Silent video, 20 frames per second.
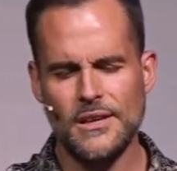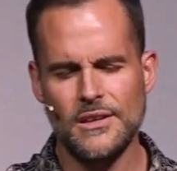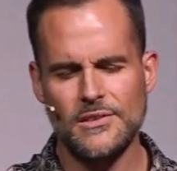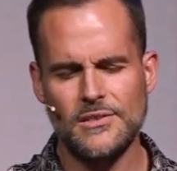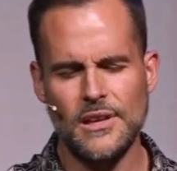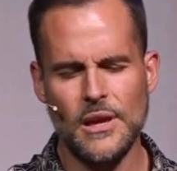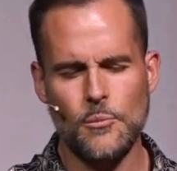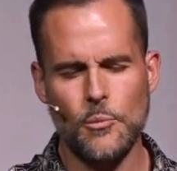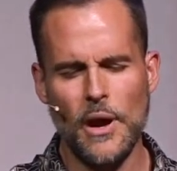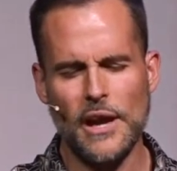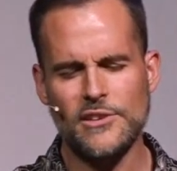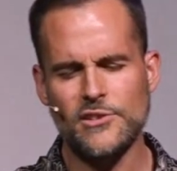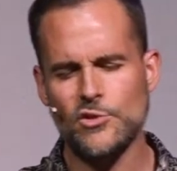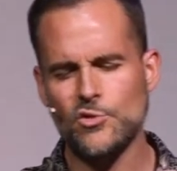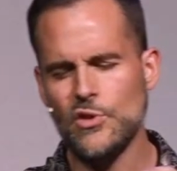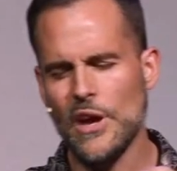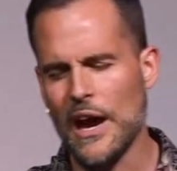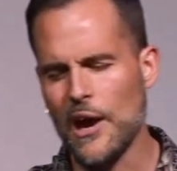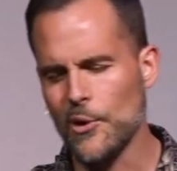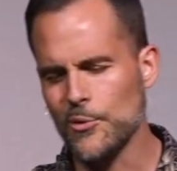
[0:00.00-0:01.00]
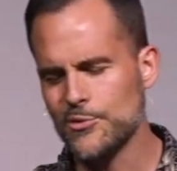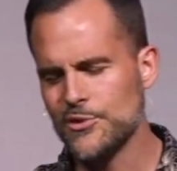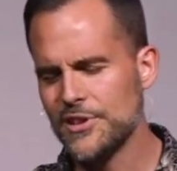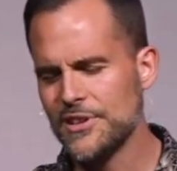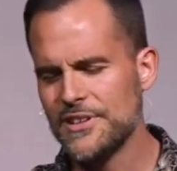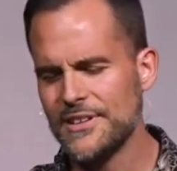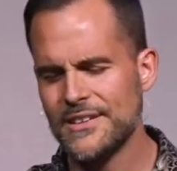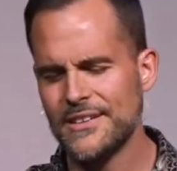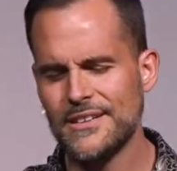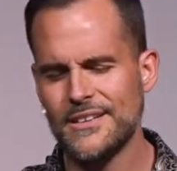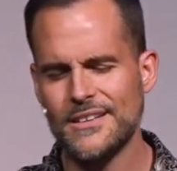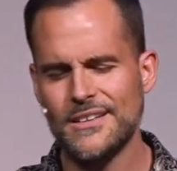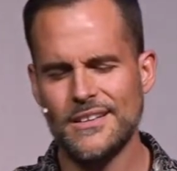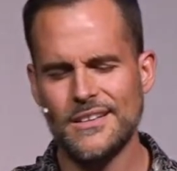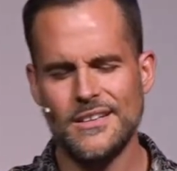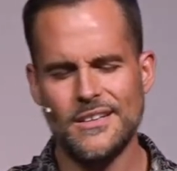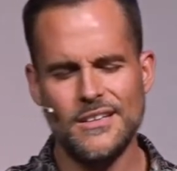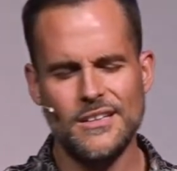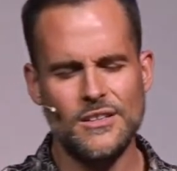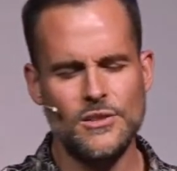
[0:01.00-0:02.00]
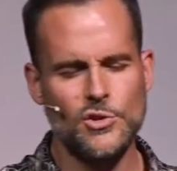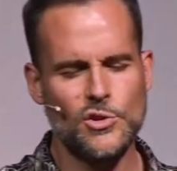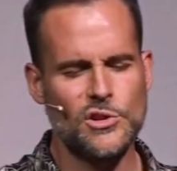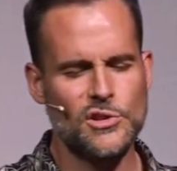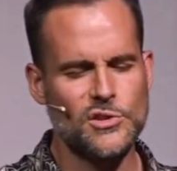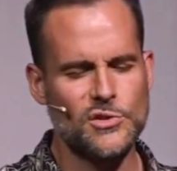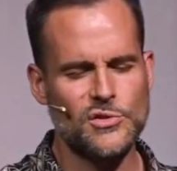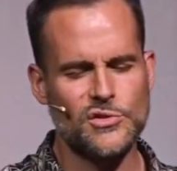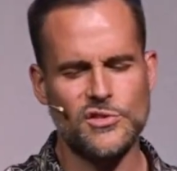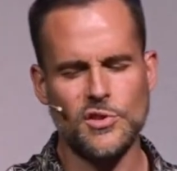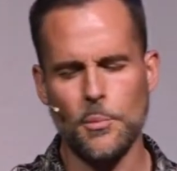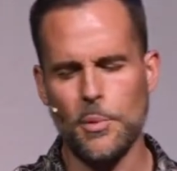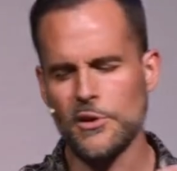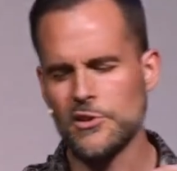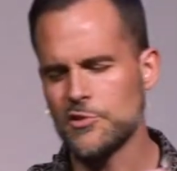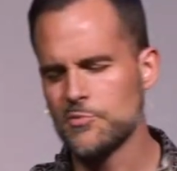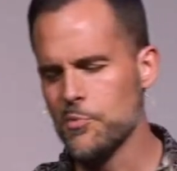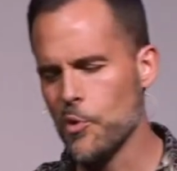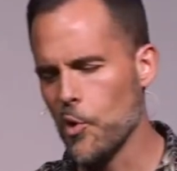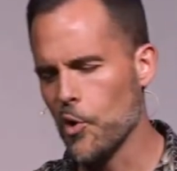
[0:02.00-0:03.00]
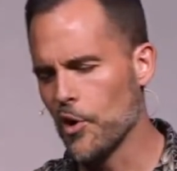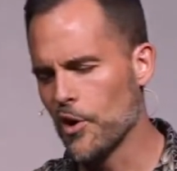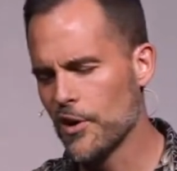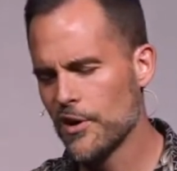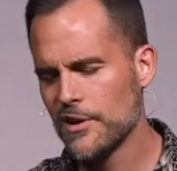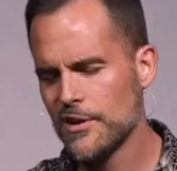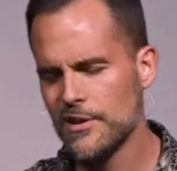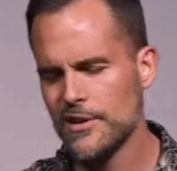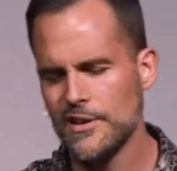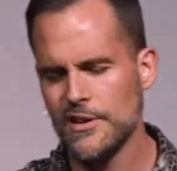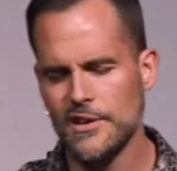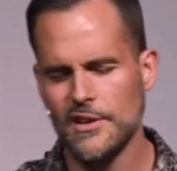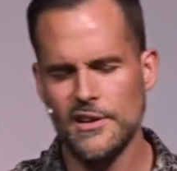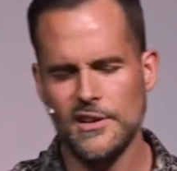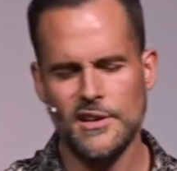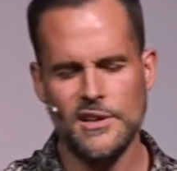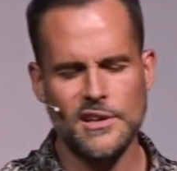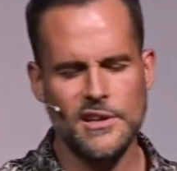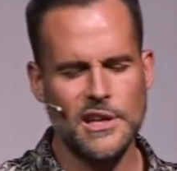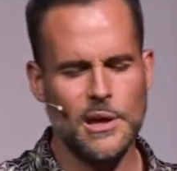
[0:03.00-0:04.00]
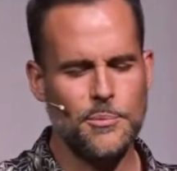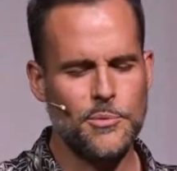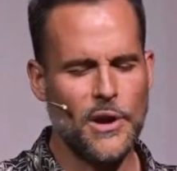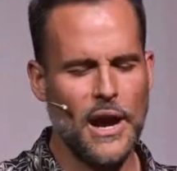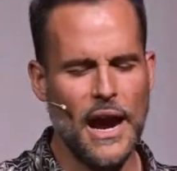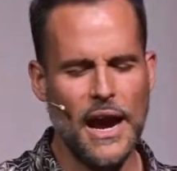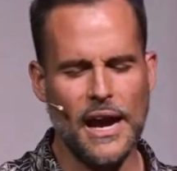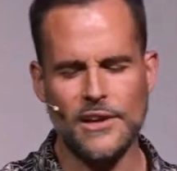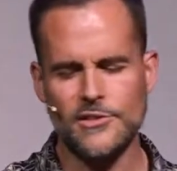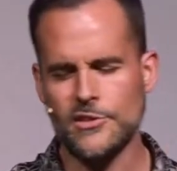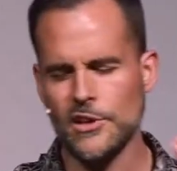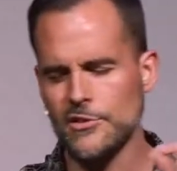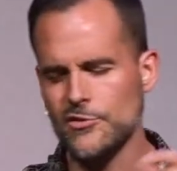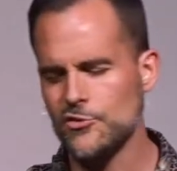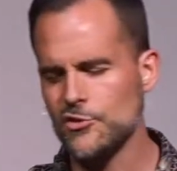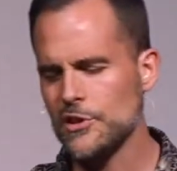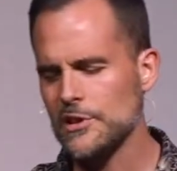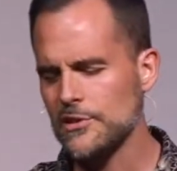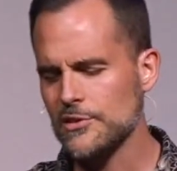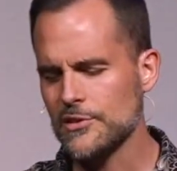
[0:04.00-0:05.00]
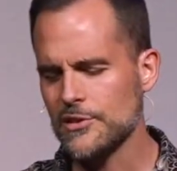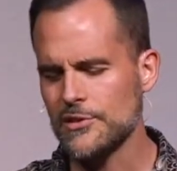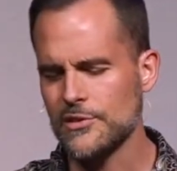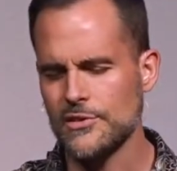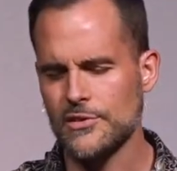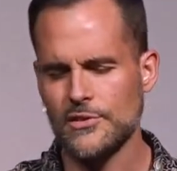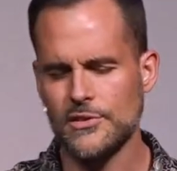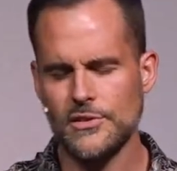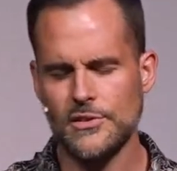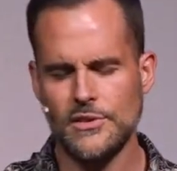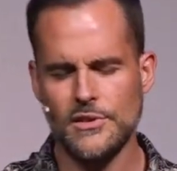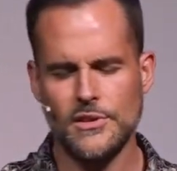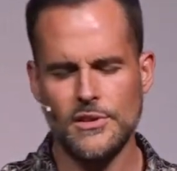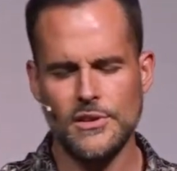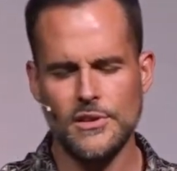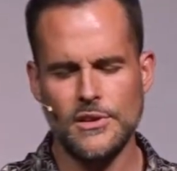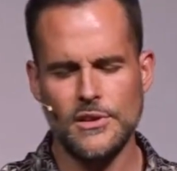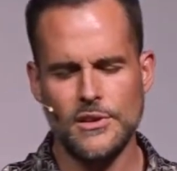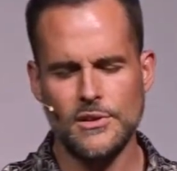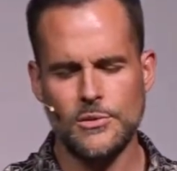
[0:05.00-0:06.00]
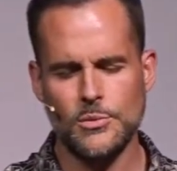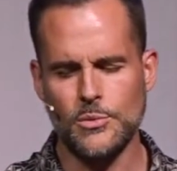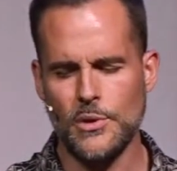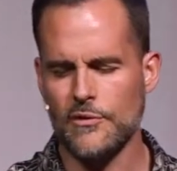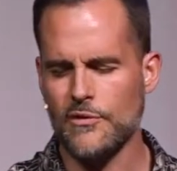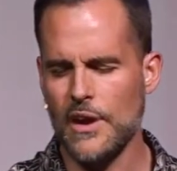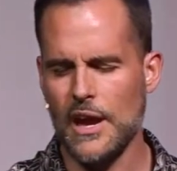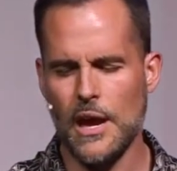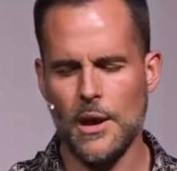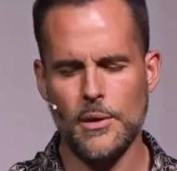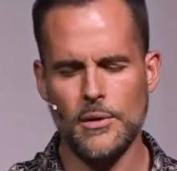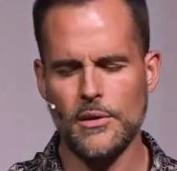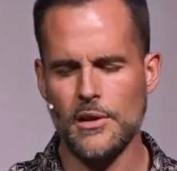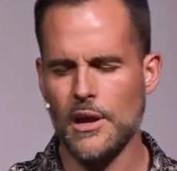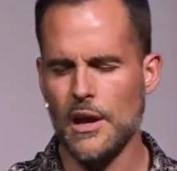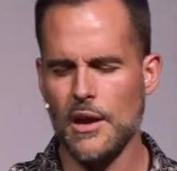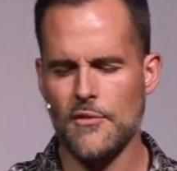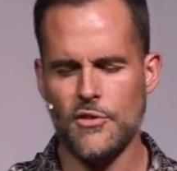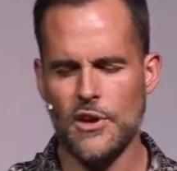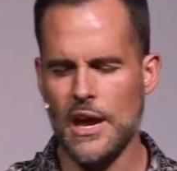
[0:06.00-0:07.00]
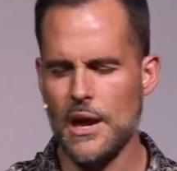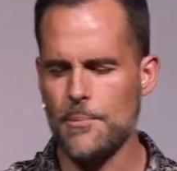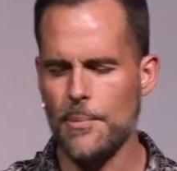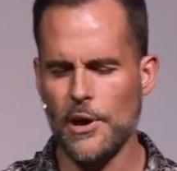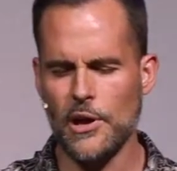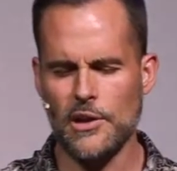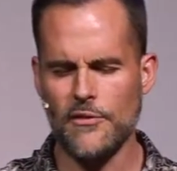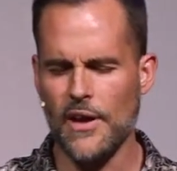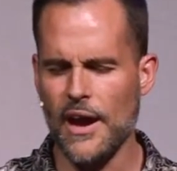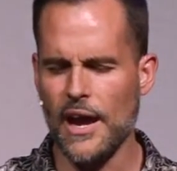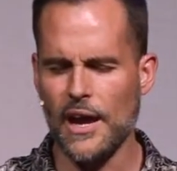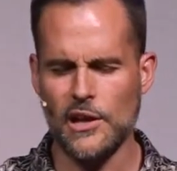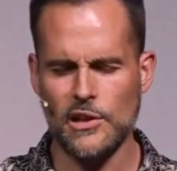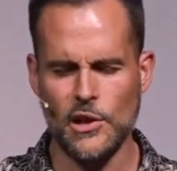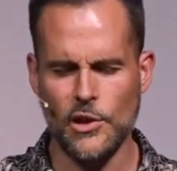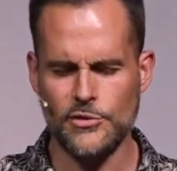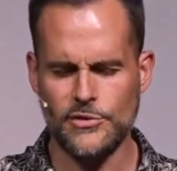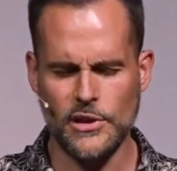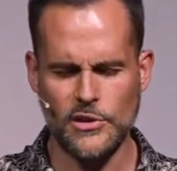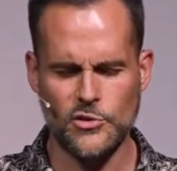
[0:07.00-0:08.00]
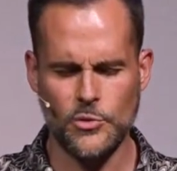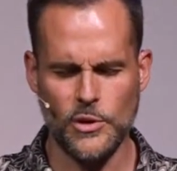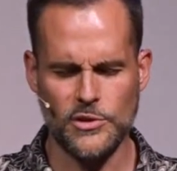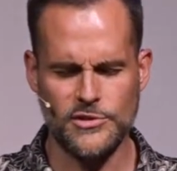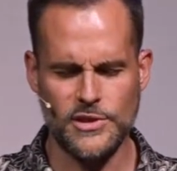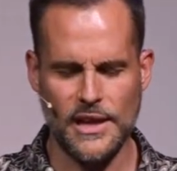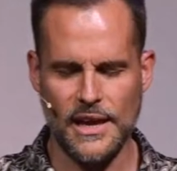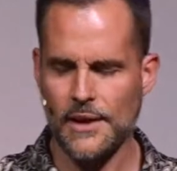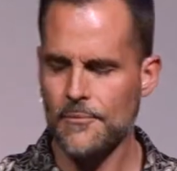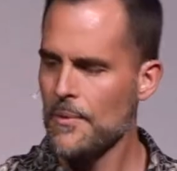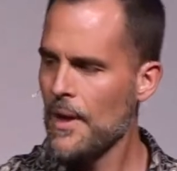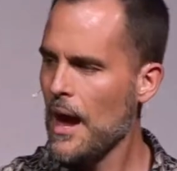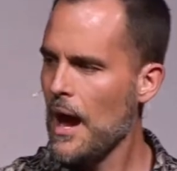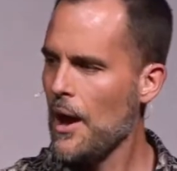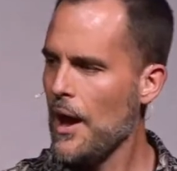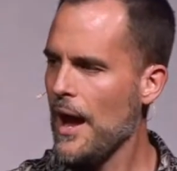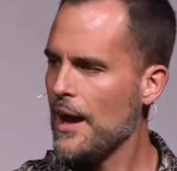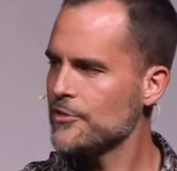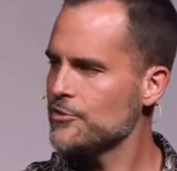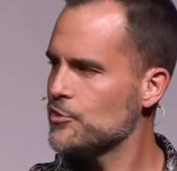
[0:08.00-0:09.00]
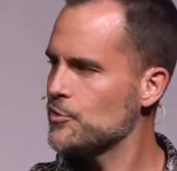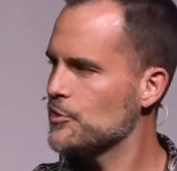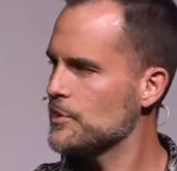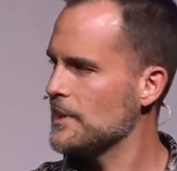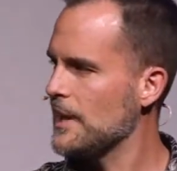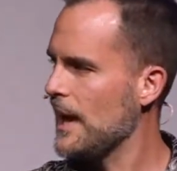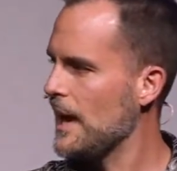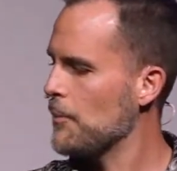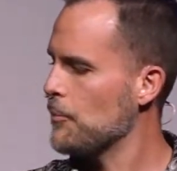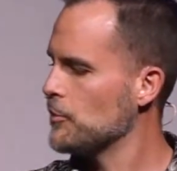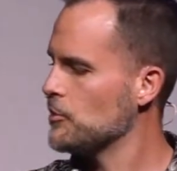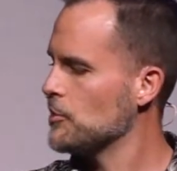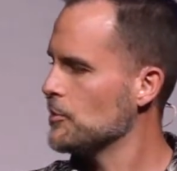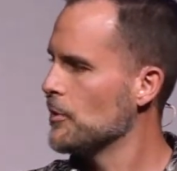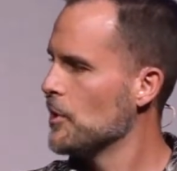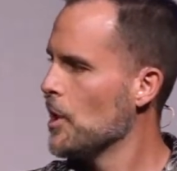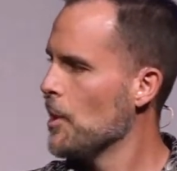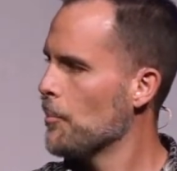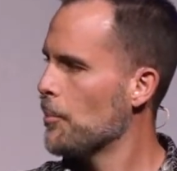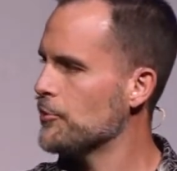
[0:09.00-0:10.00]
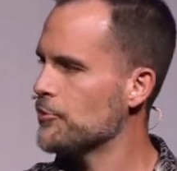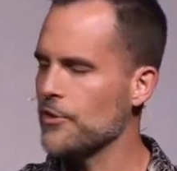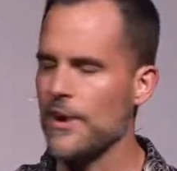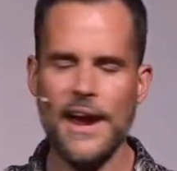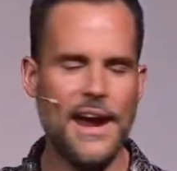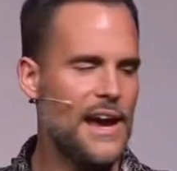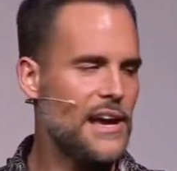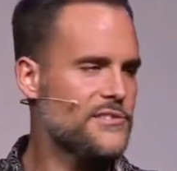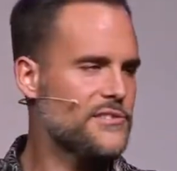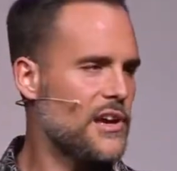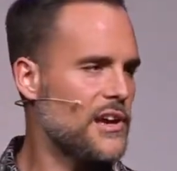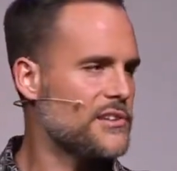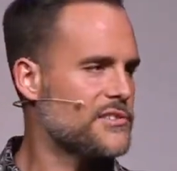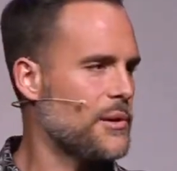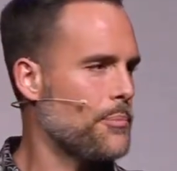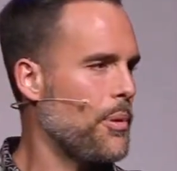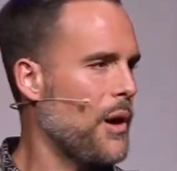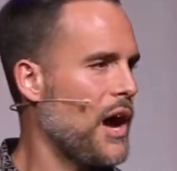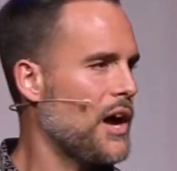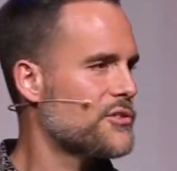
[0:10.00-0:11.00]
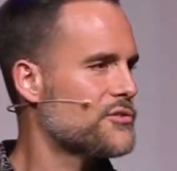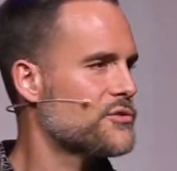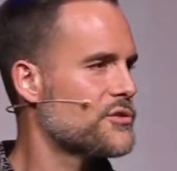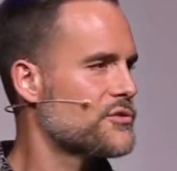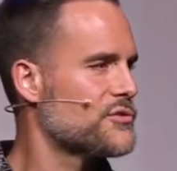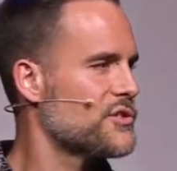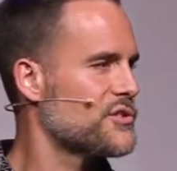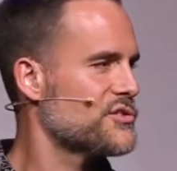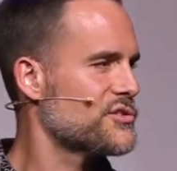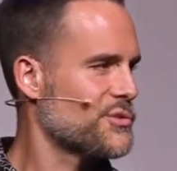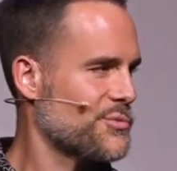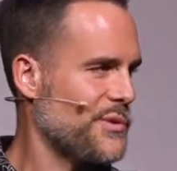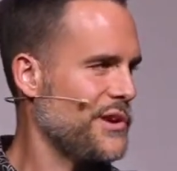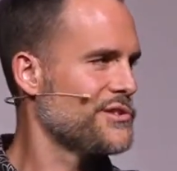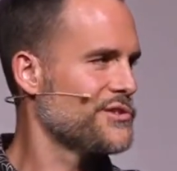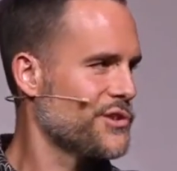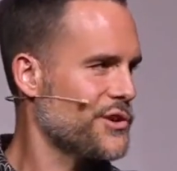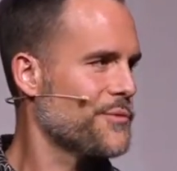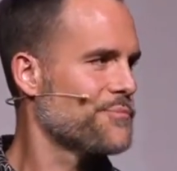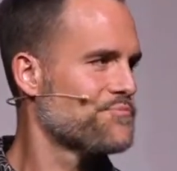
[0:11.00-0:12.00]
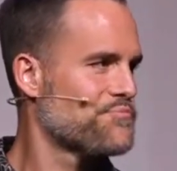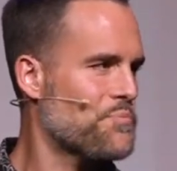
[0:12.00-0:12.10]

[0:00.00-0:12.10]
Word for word: saying, Why'd you doubt? You could do so much more. Keep your eyes on Jesus. With every head, every head bowed, every eye closed, I just want you to, I ask you today, will you put your hands out as a posture of just surrender